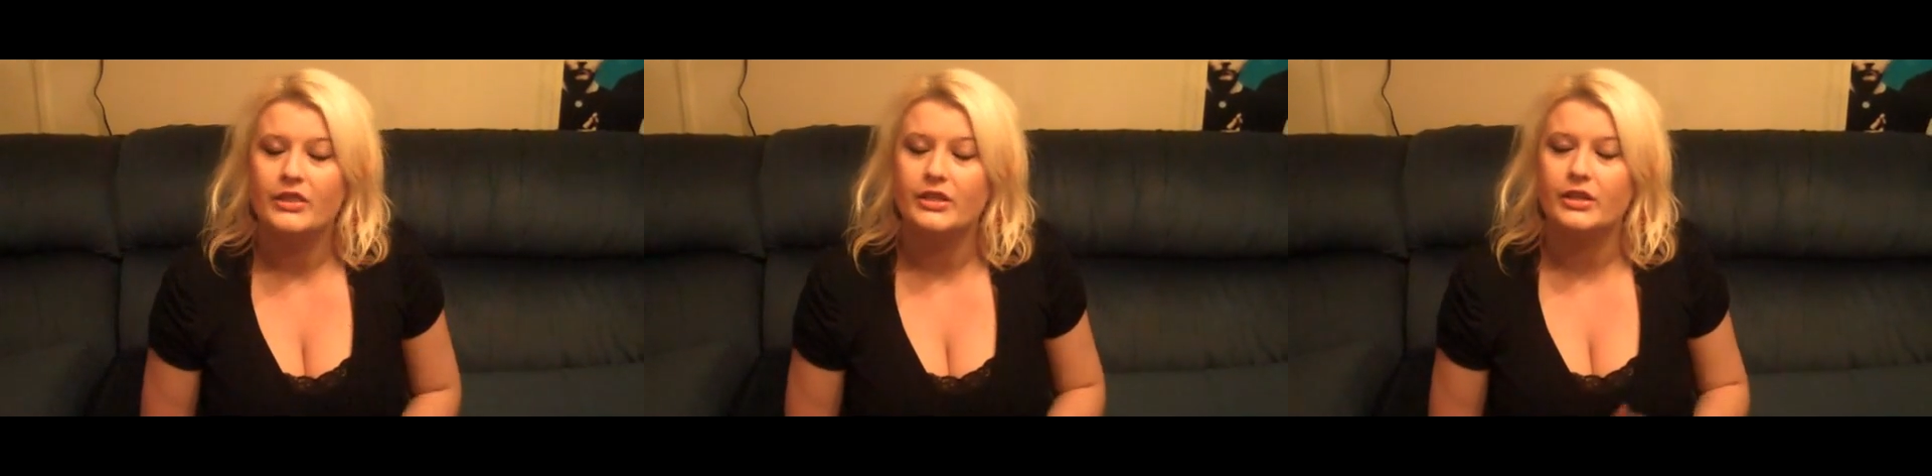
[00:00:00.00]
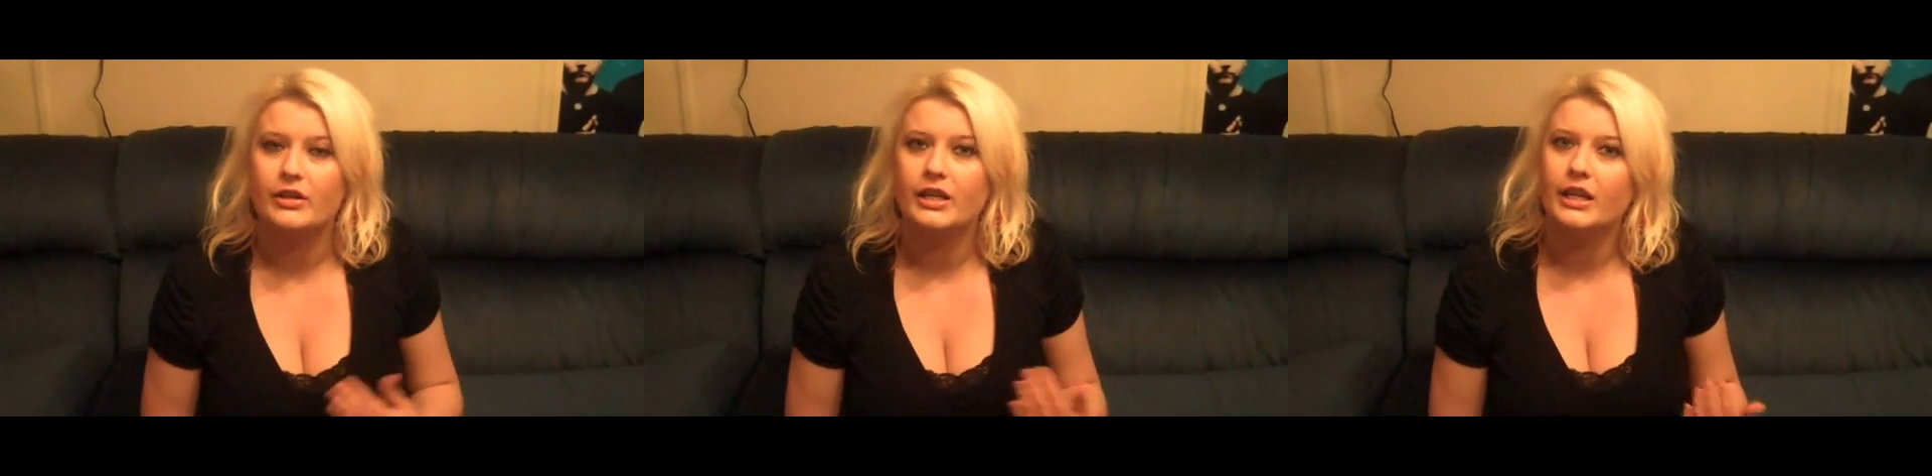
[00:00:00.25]

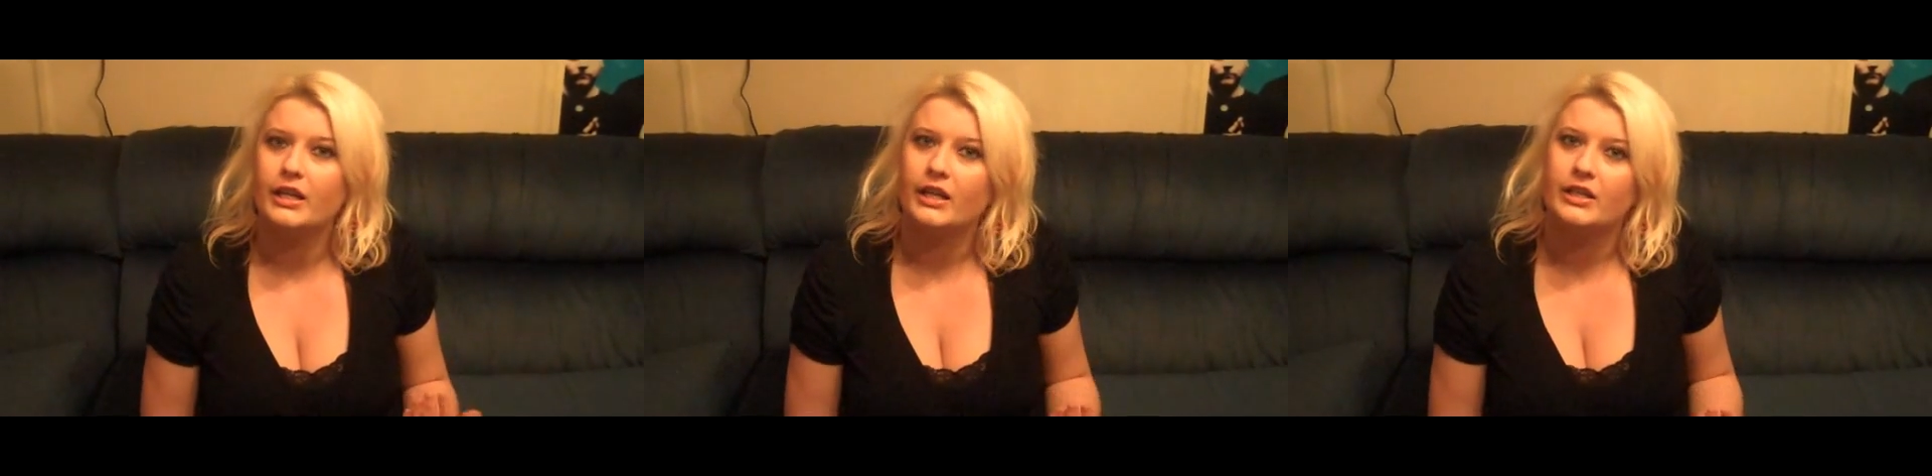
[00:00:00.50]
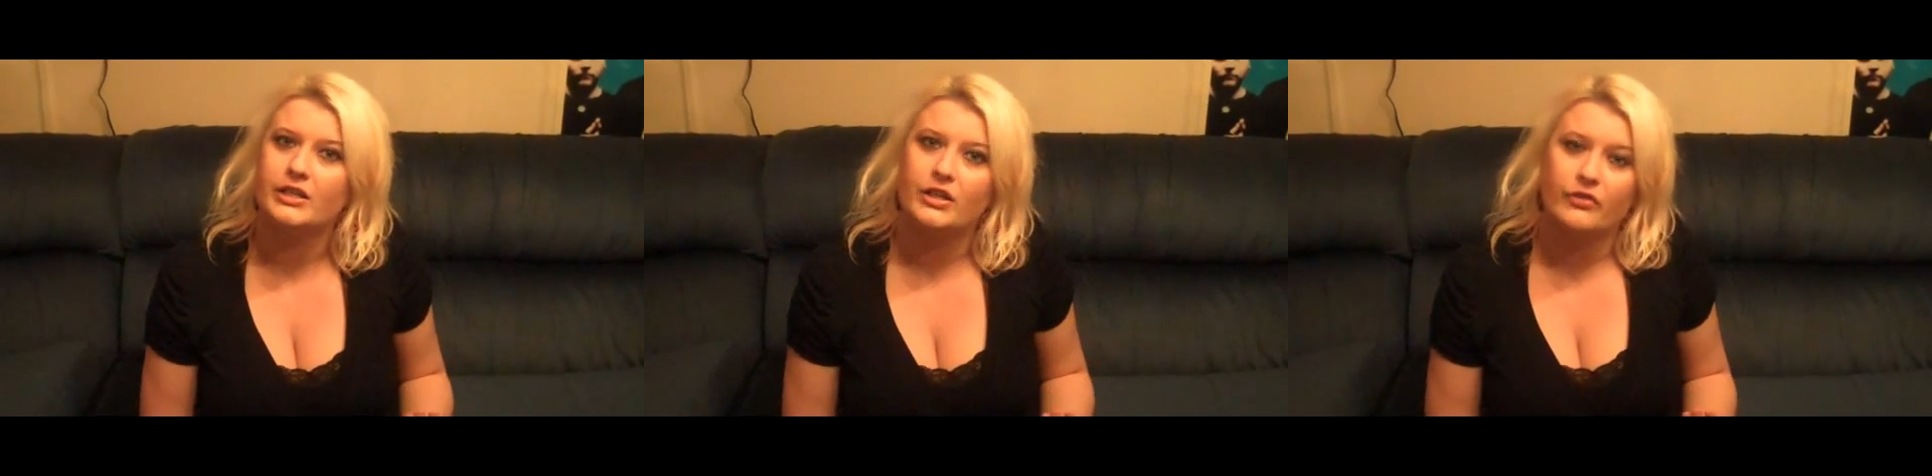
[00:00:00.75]
that you can get an
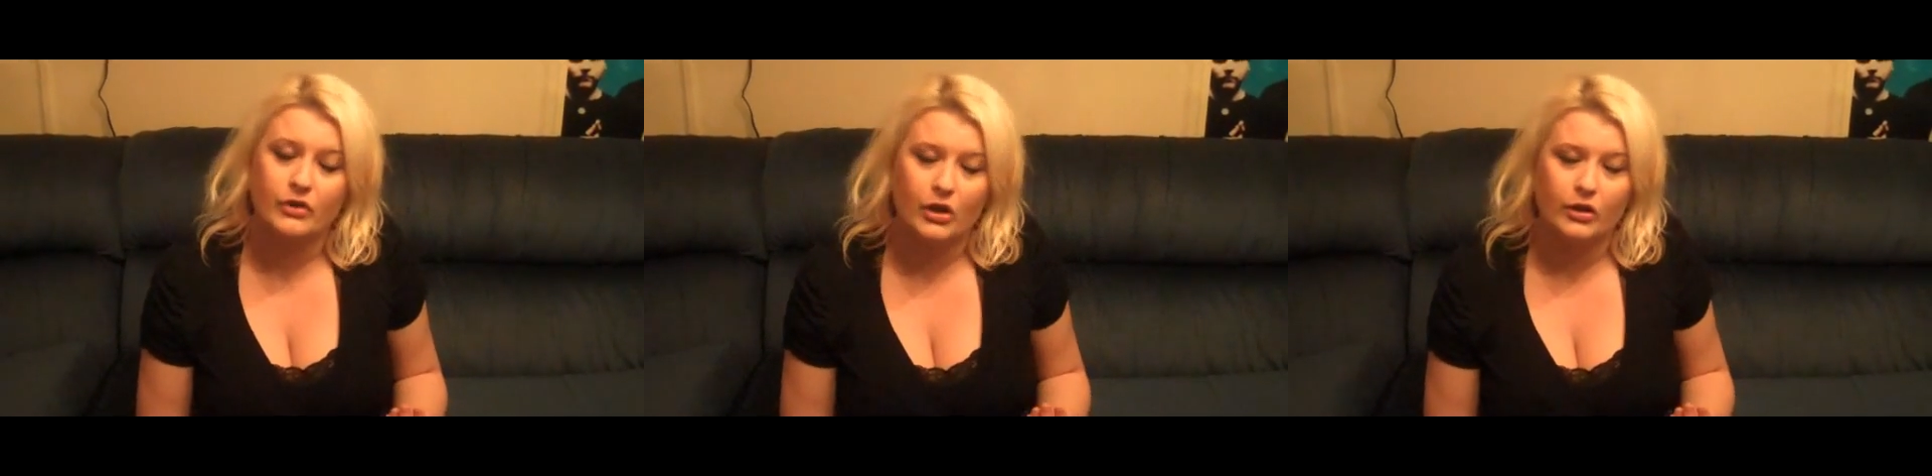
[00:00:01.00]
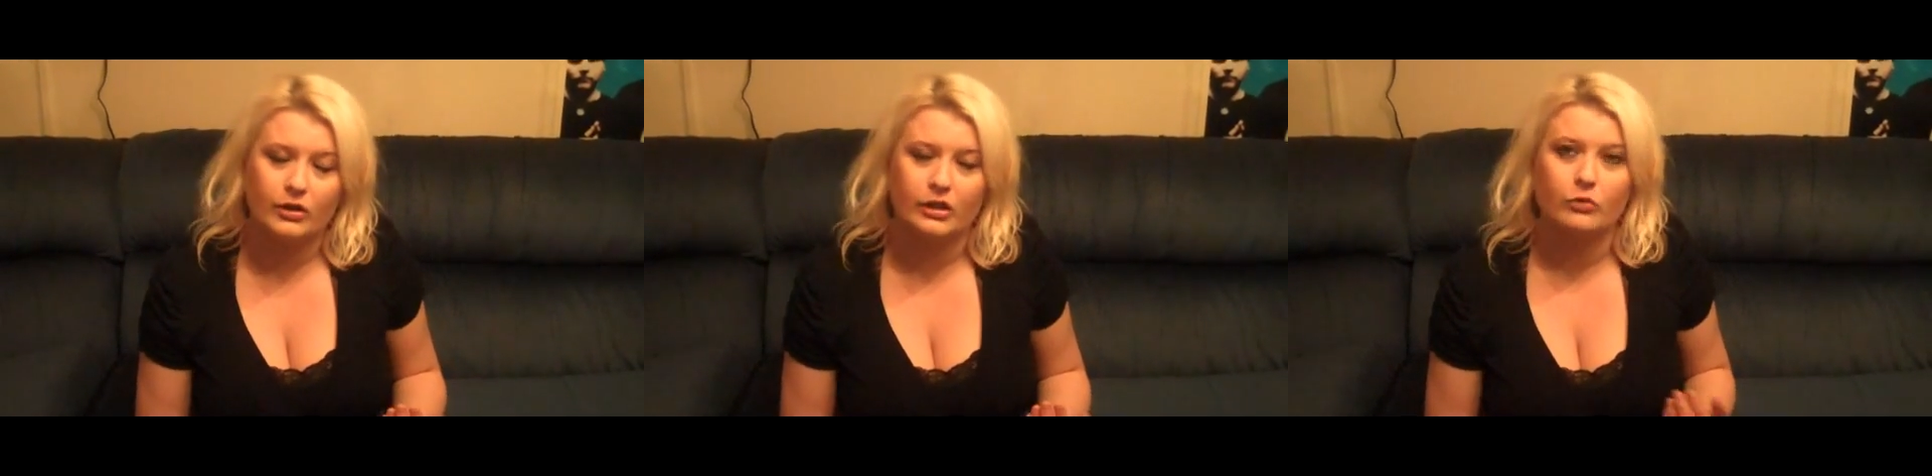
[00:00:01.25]
idea of
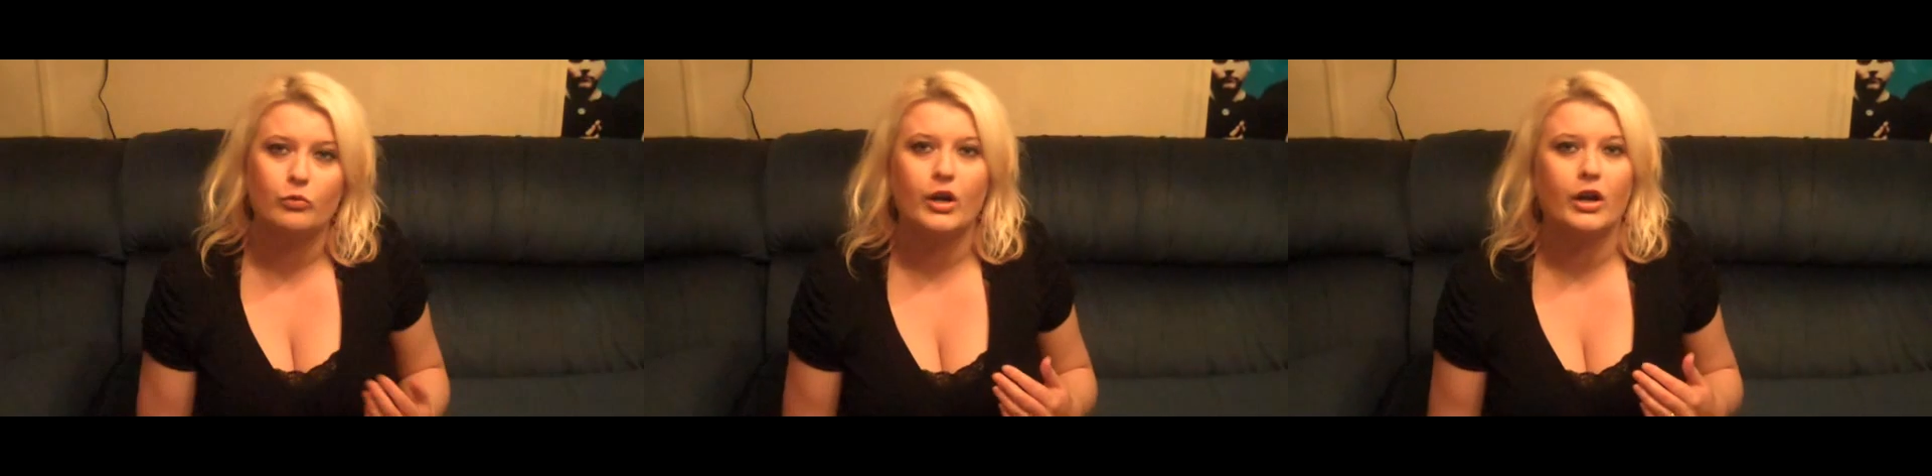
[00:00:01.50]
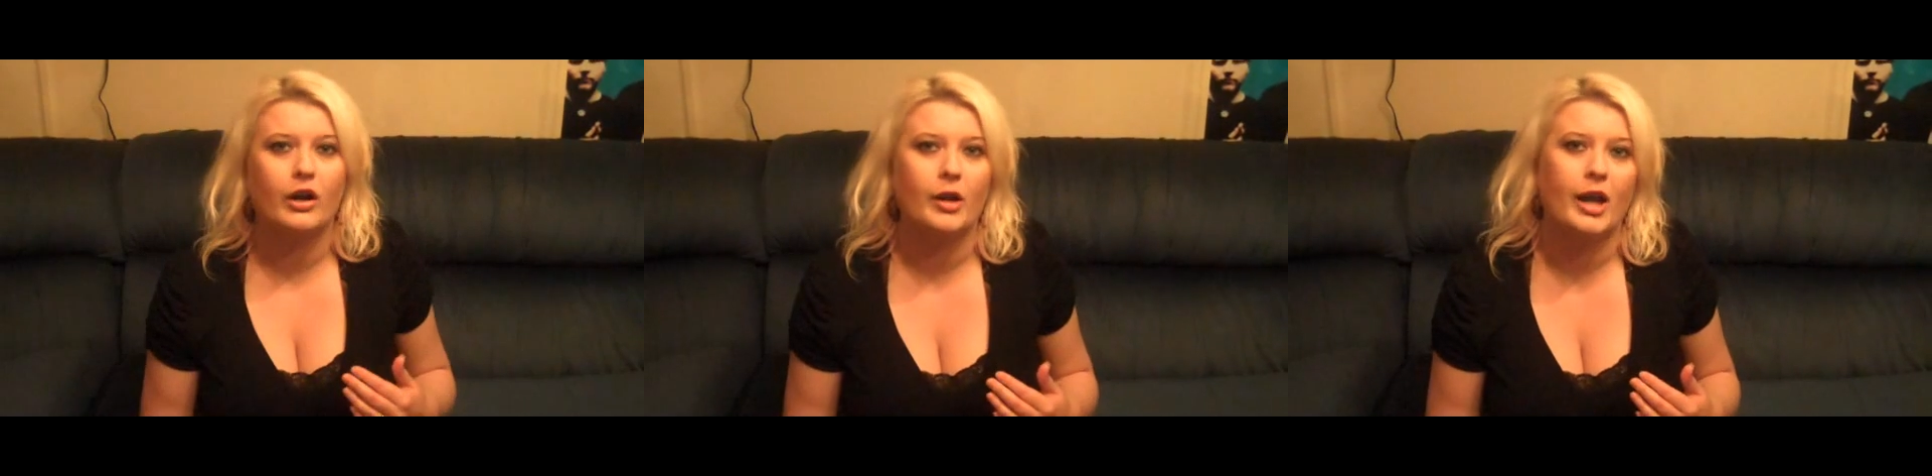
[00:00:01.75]
not only
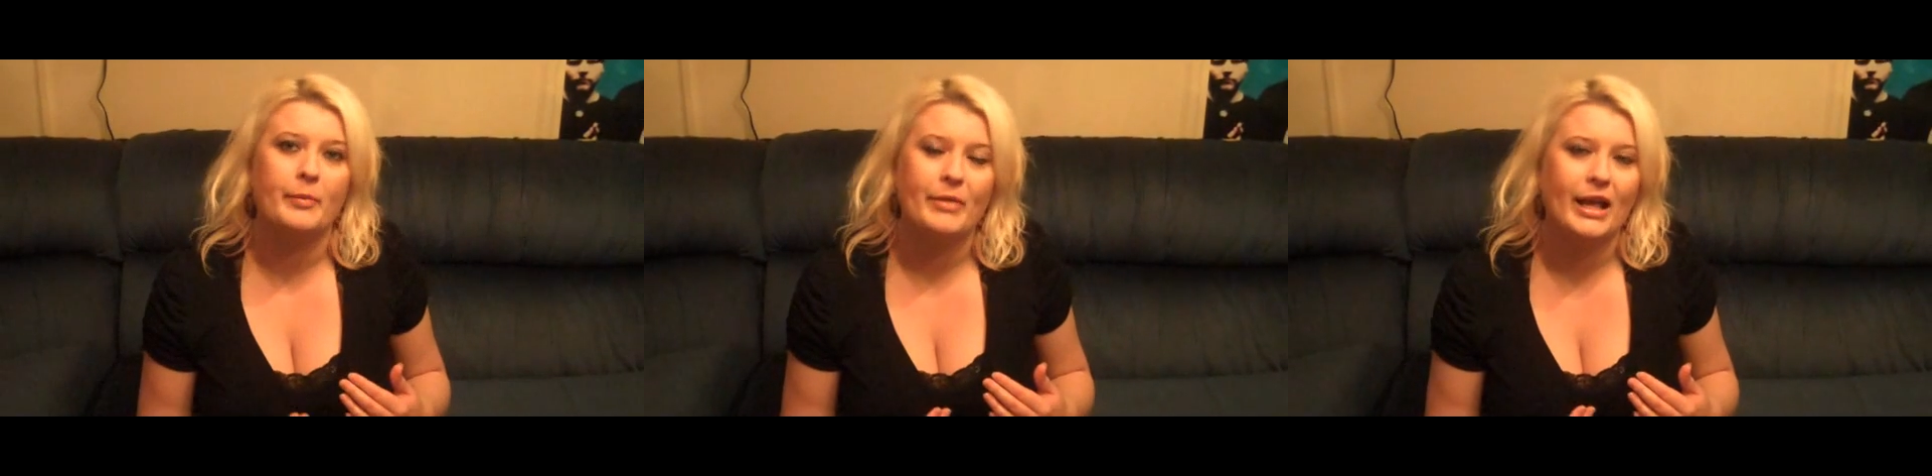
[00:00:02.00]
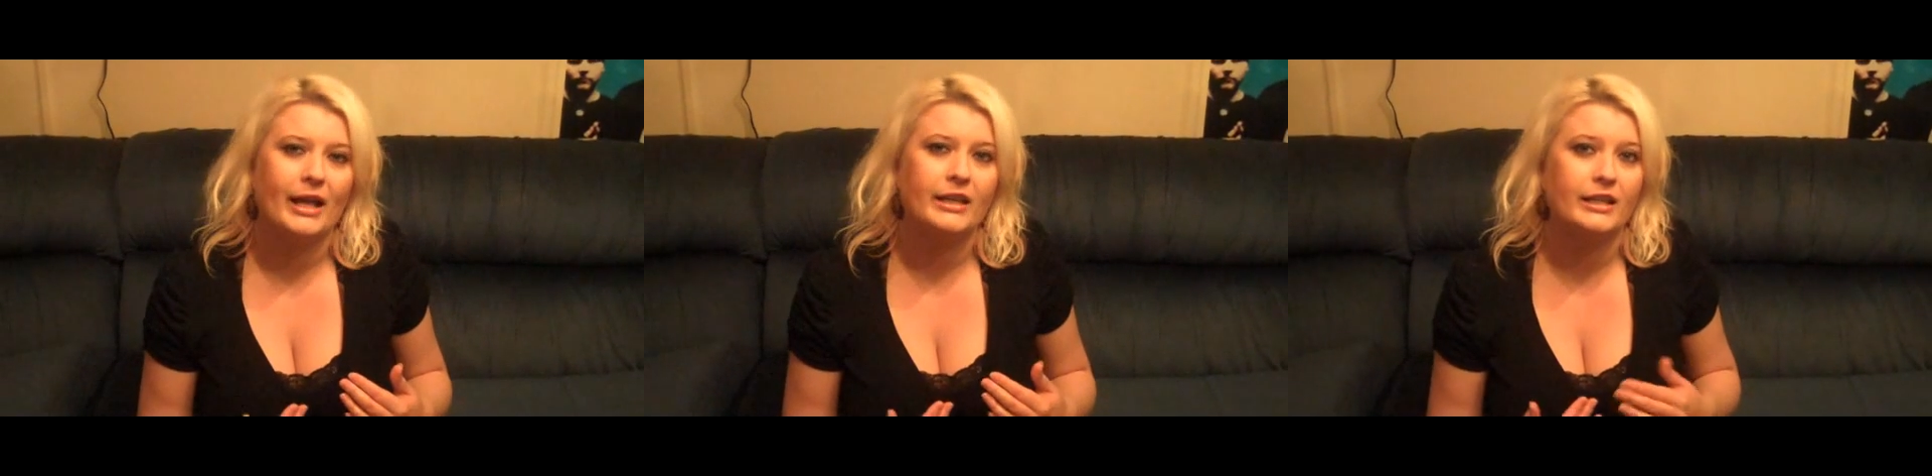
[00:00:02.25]
where I'm
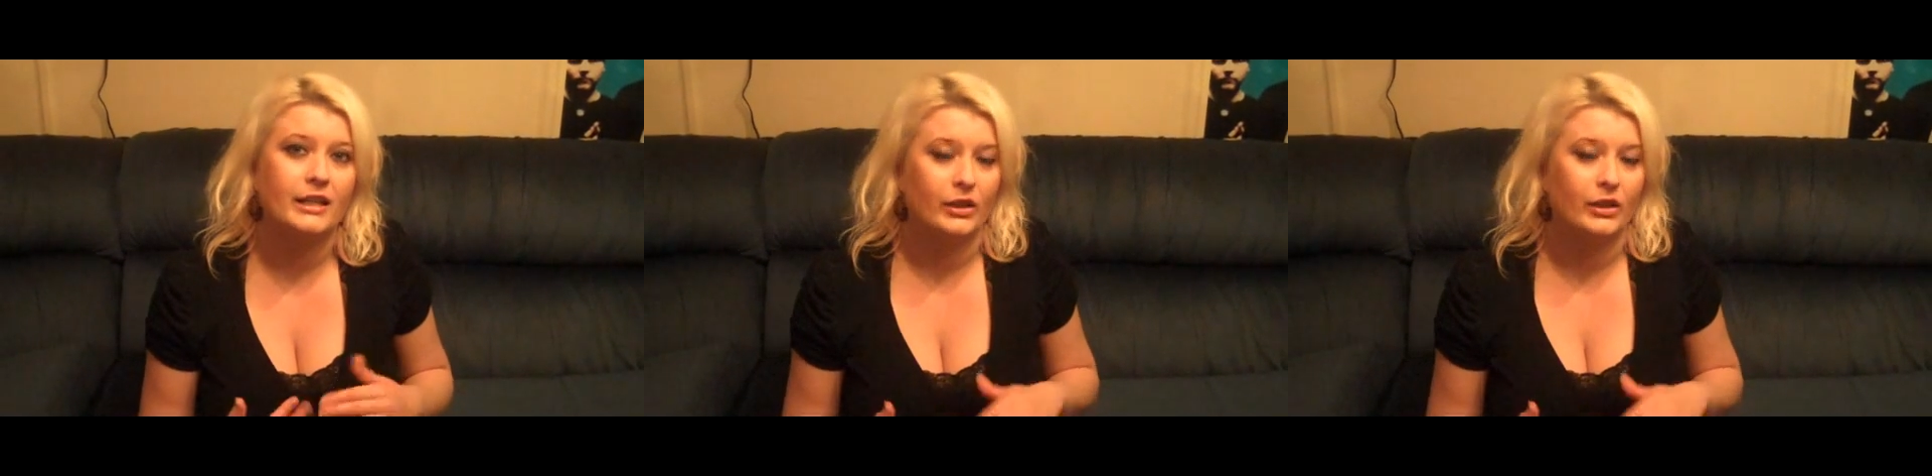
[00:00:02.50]
at